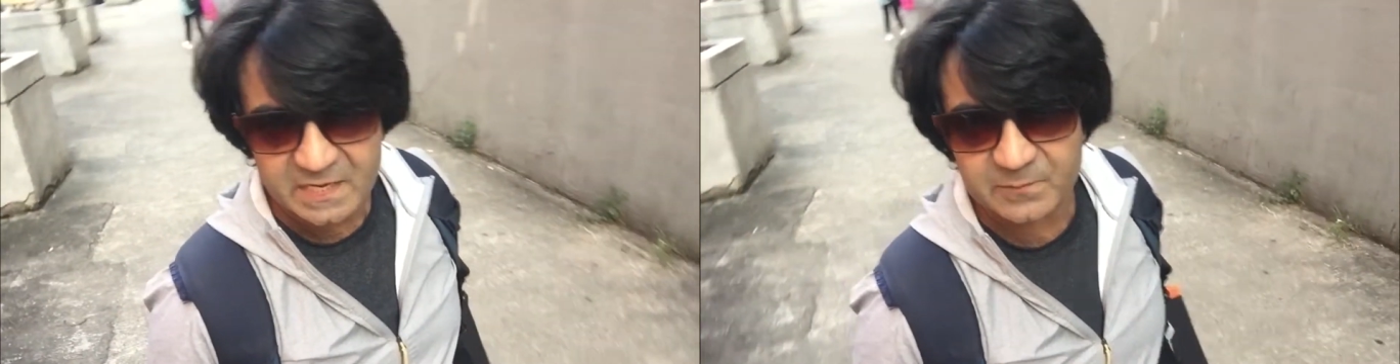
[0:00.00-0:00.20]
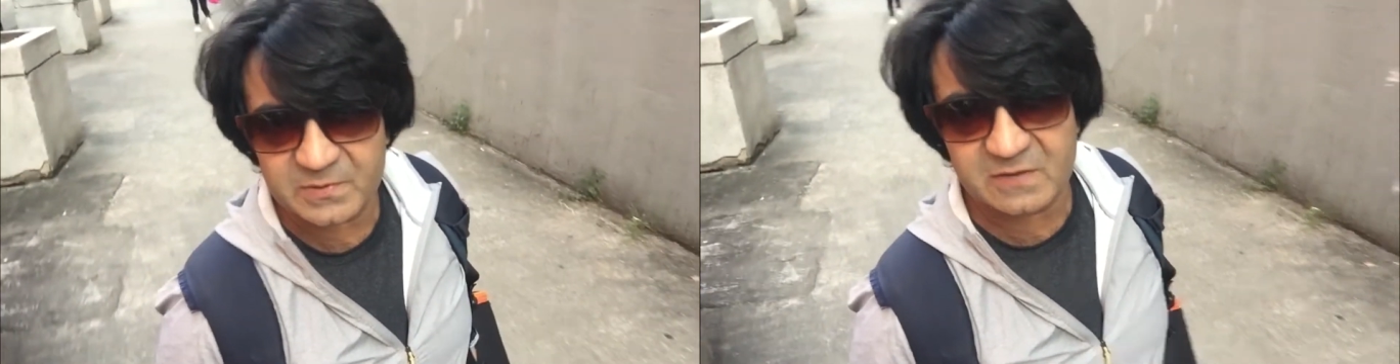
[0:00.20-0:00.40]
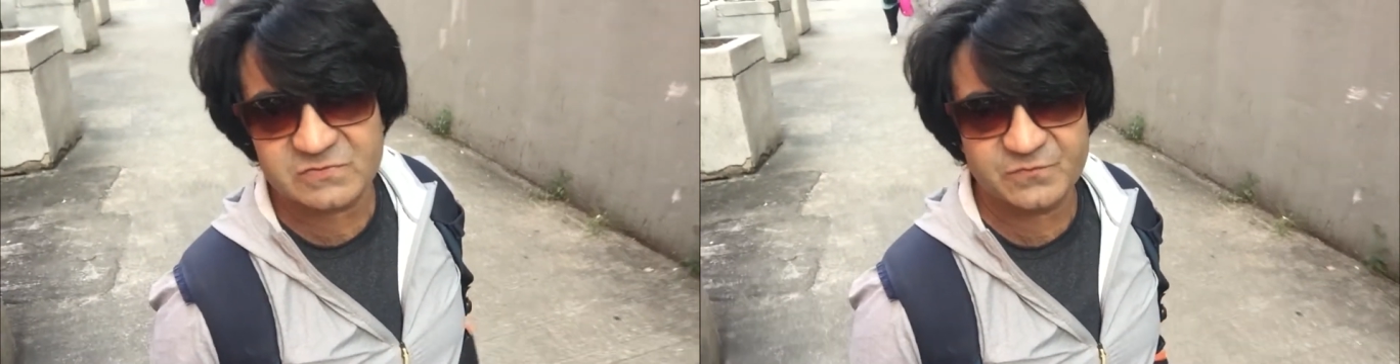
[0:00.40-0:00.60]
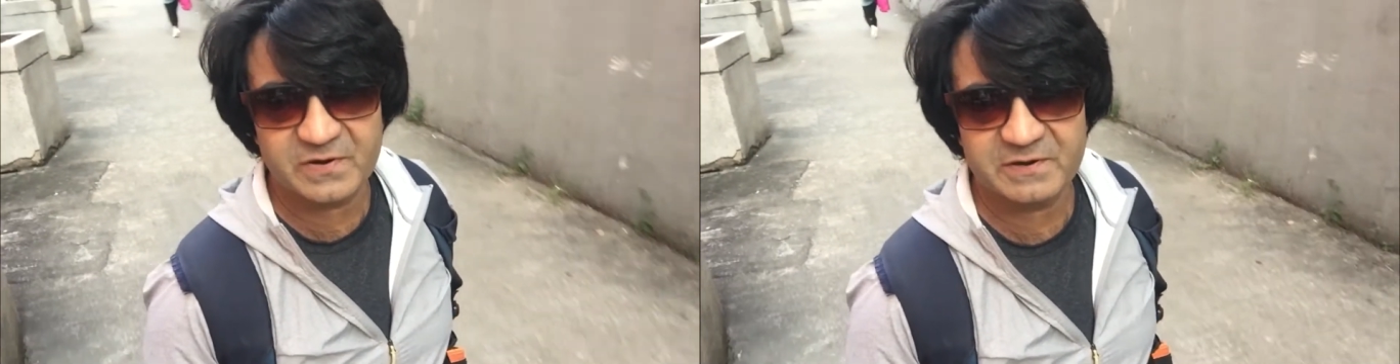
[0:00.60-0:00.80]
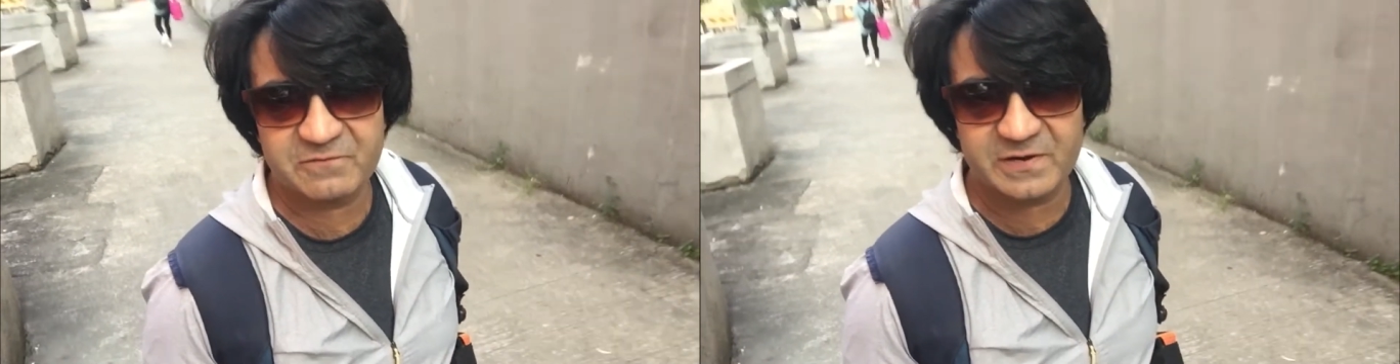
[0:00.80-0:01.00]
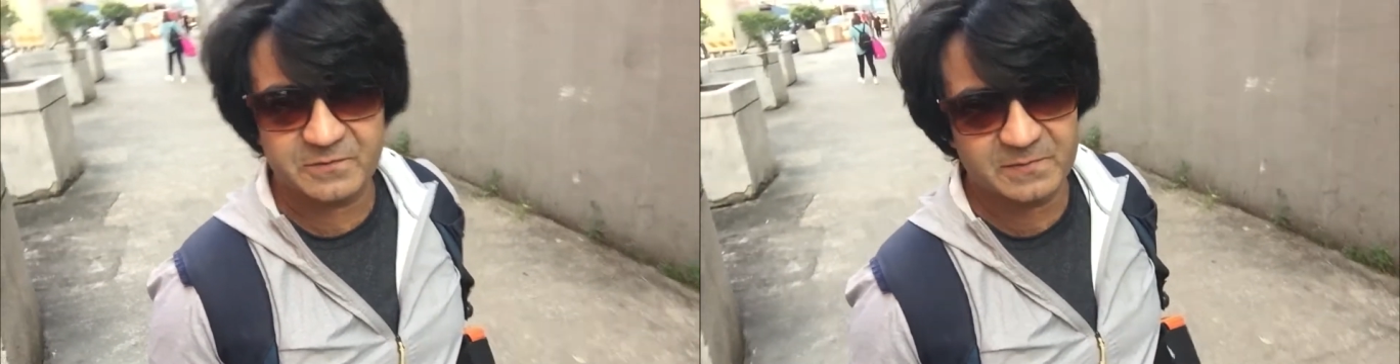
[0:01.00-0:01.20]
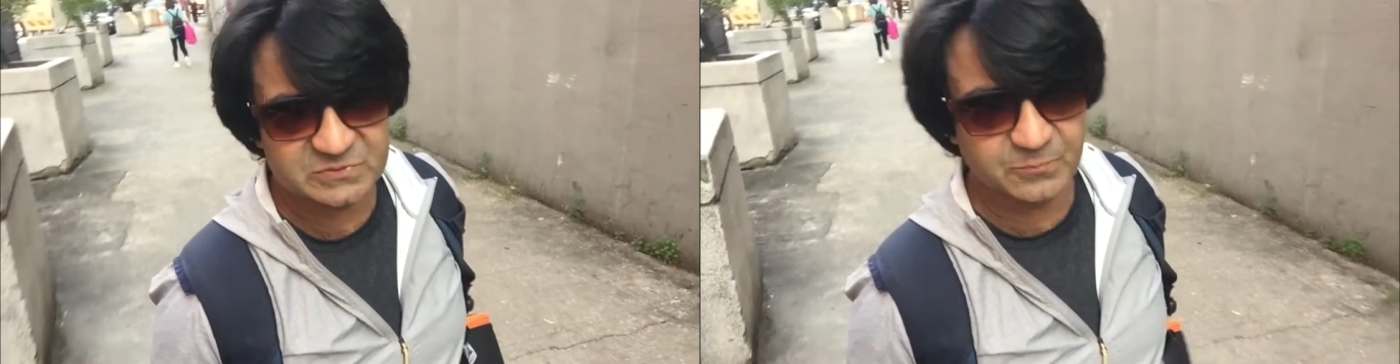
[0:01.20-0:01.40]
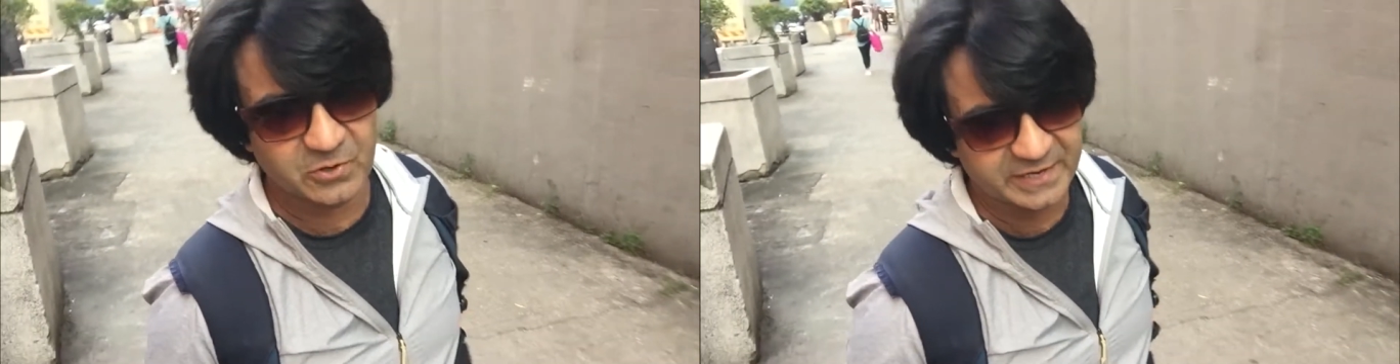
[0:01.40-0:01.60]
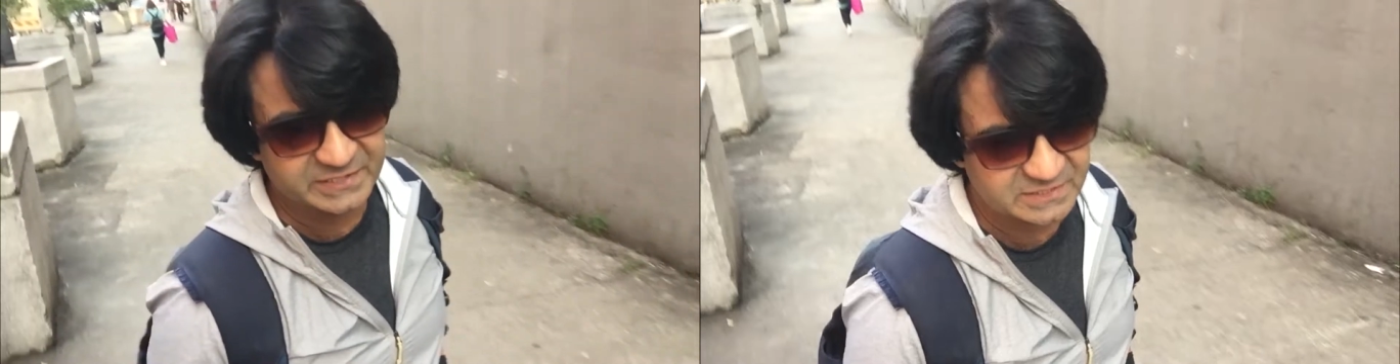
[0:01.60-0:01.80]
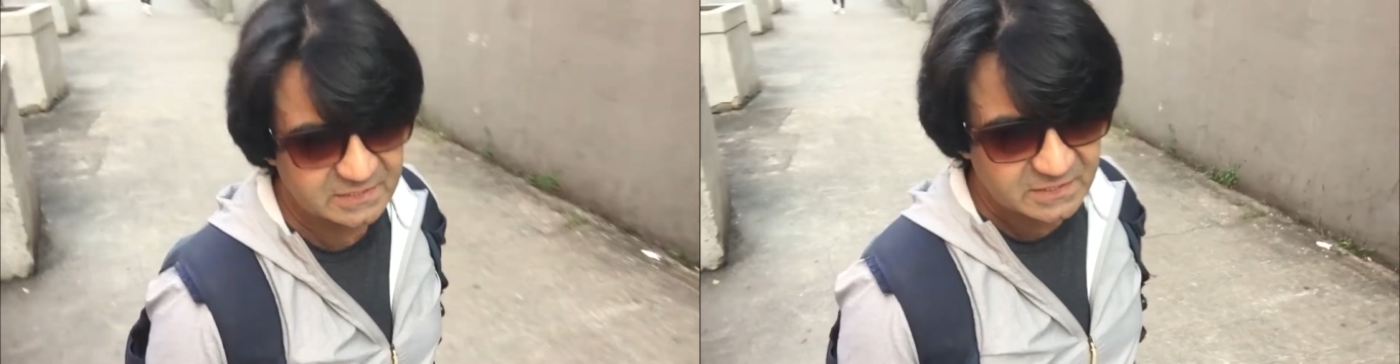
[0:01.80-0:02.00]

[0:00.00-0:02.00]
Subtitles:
It becomes very much bright,